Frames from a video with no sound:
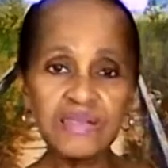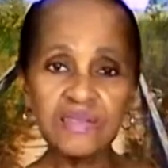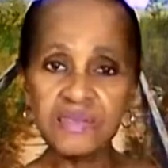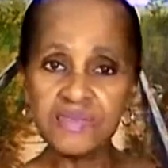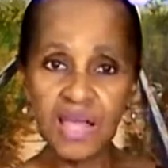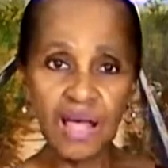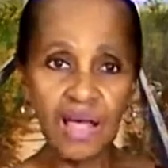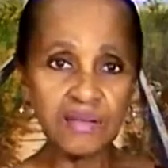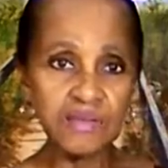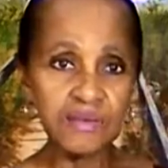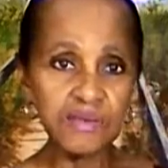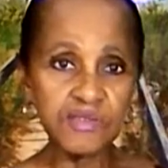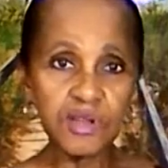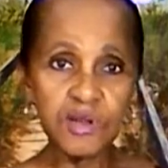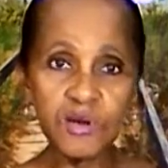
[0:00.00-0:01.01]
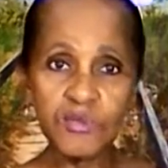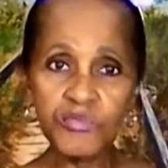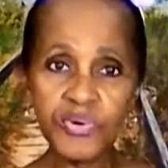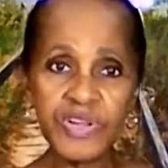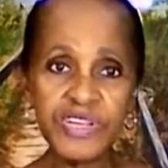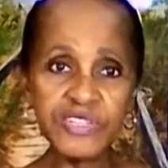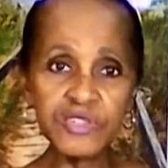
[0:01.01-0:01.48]
the toddlers,
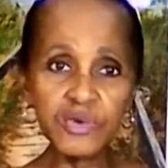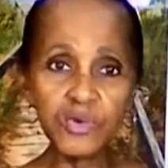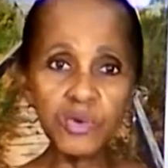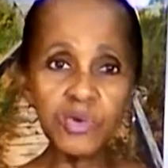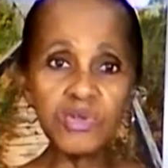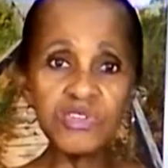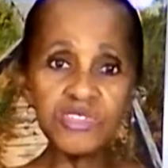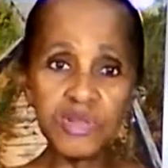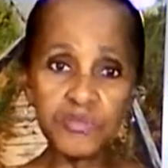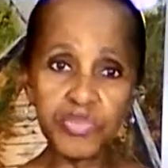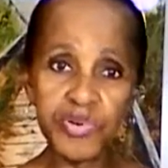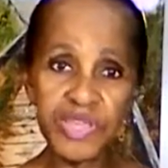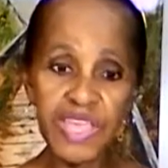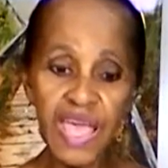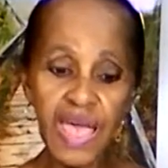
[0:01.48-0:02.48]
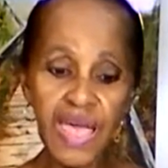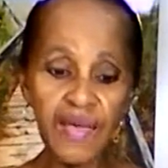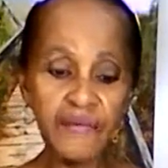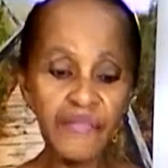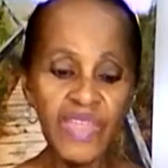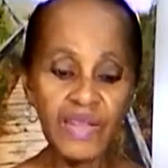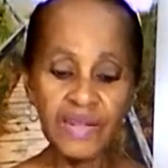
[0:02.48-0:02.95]
preschoolers, and pre-K.
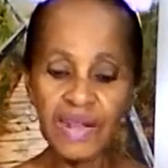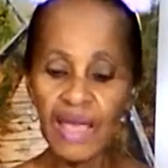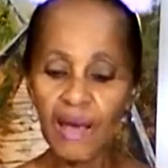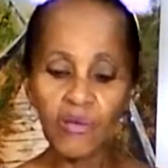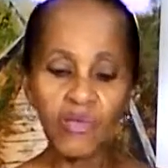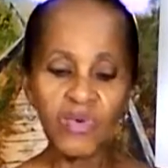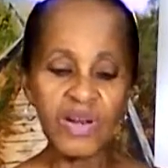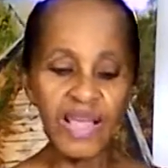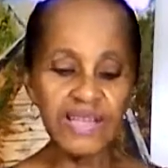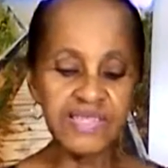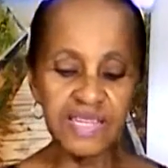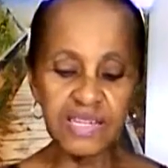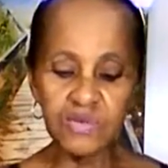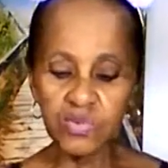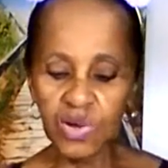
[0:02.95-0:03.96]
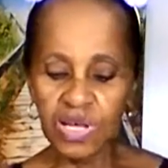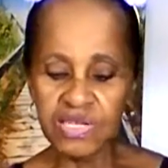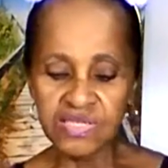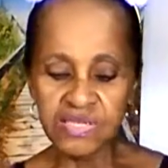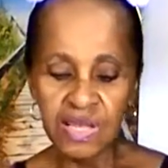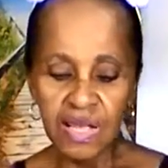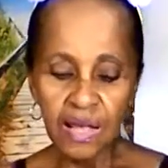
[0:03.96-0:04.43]
Now, what I did
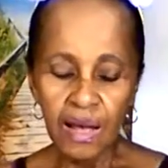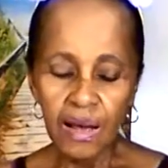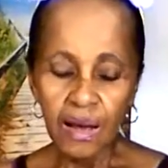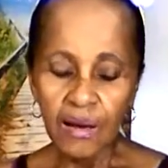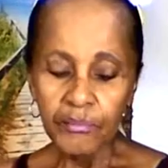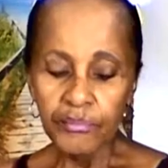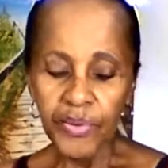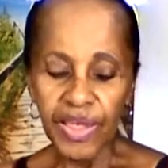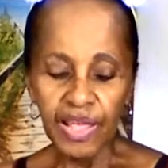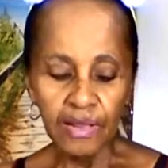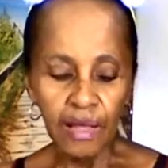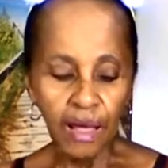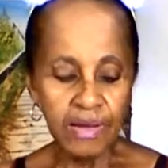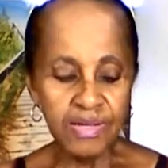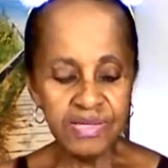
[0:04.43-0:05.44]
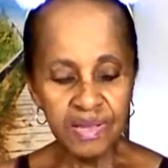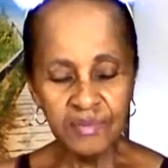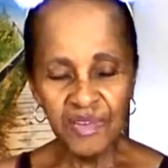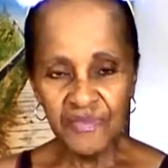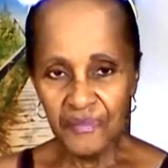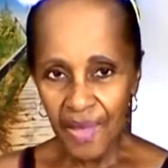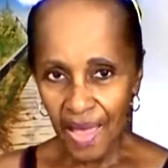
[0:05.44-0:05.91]
was bring along some
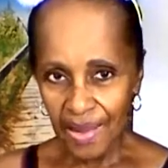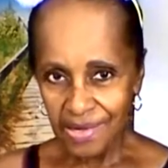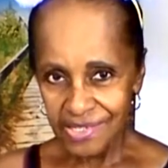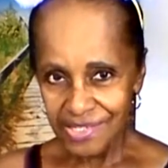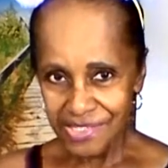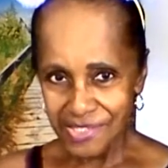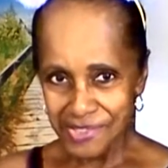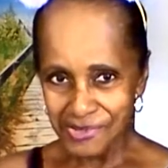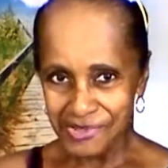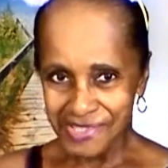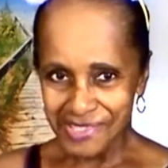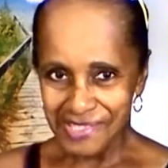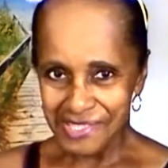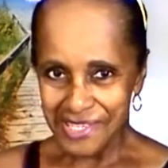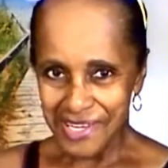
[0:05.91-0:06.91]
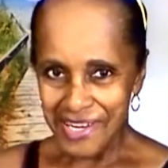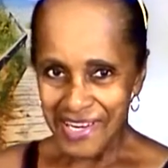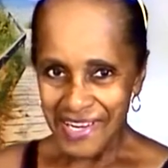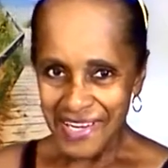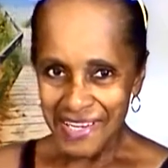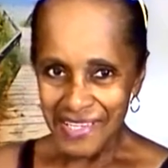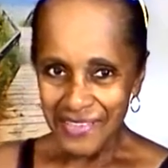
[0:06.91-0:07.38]
of my students
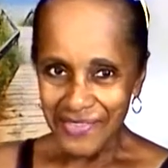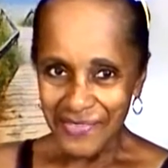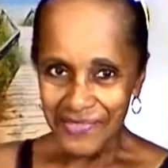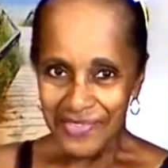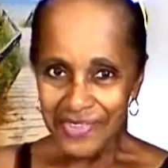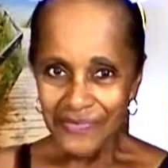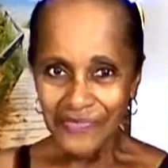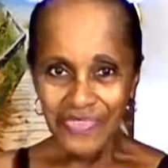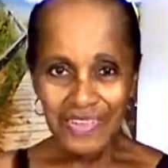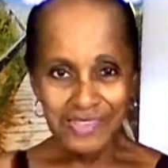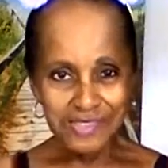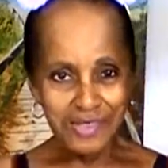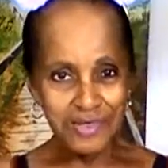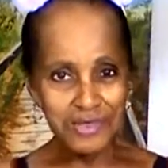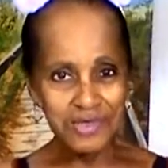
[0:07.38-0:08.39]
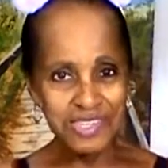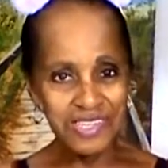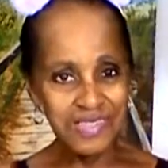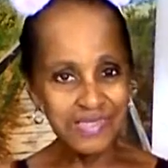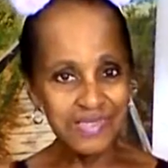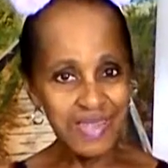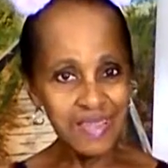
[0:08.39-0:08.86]
so you can
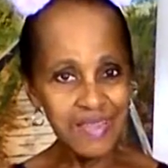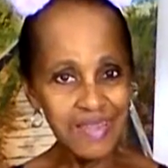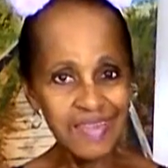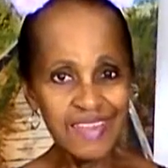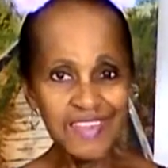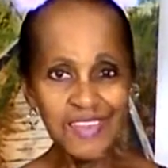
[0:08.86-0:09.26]
see,